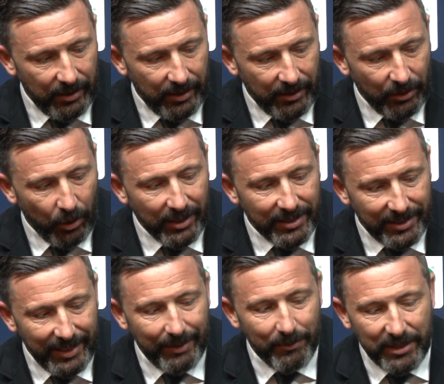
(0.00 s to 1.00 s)
in that
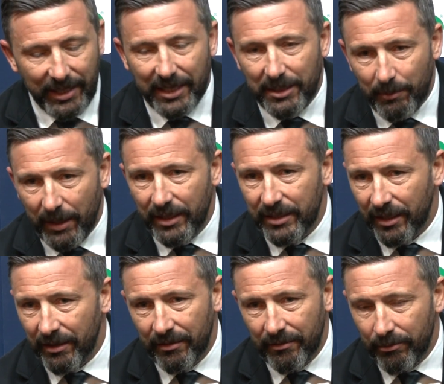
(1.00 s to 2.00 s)
same six minutes
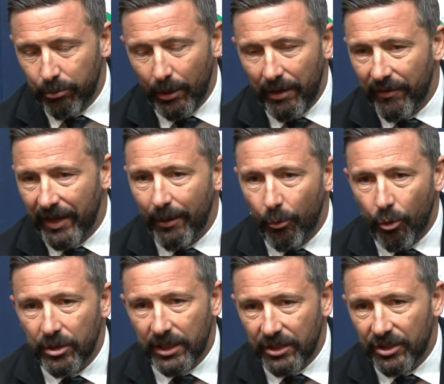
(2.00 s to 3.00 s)
or whatever that
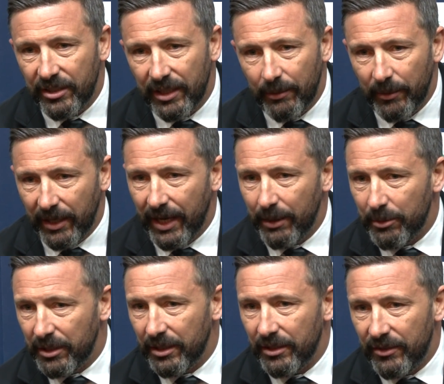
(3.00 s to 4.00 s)
was, injury time when Gary
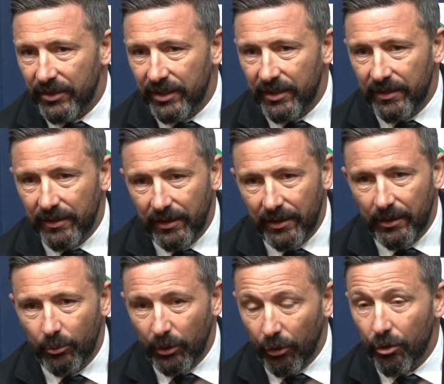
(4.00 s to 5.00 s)
was getting treated,
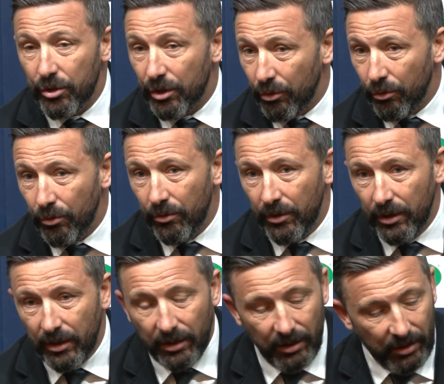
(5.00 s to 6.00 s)
we lost a goal.
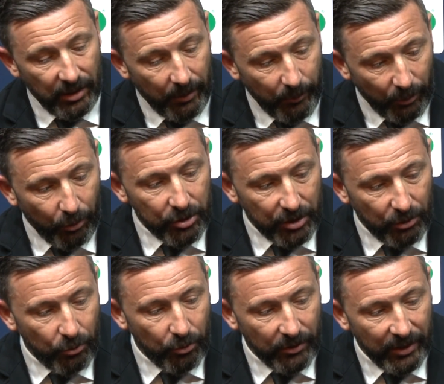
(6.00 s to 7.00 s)
And we lost a
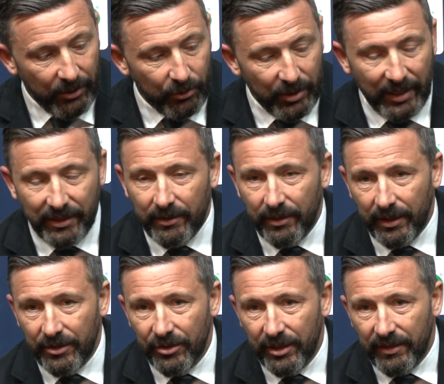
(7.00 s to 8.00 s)
goal and now there's added
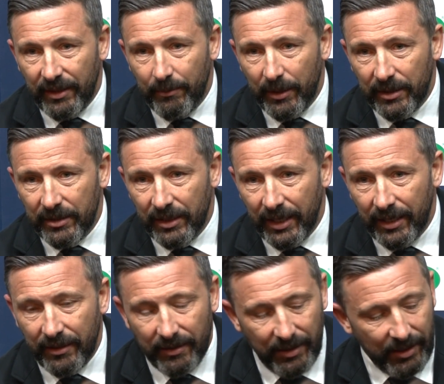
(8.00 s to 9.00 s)
injury time minutes
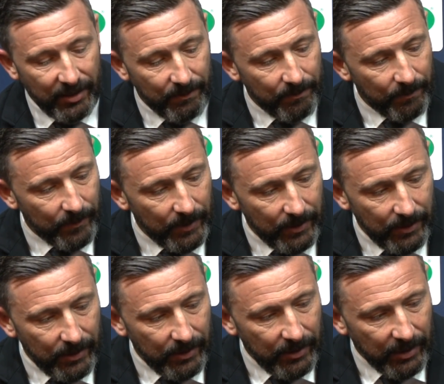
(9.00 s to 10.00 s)
again. Um,
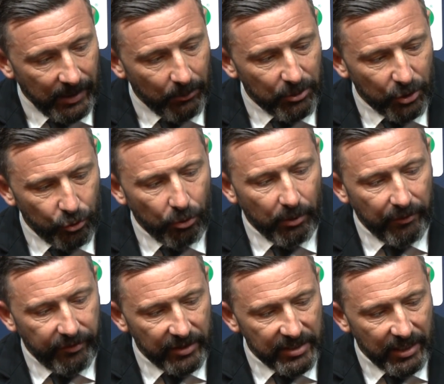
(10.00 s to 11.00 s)
and it was a sore one
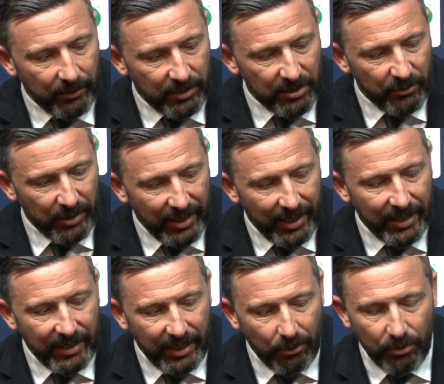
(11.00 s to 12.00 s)
for us because uh, if we can get in
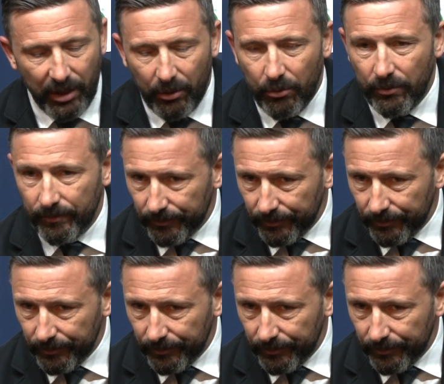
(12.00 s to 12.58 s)
at nil nil,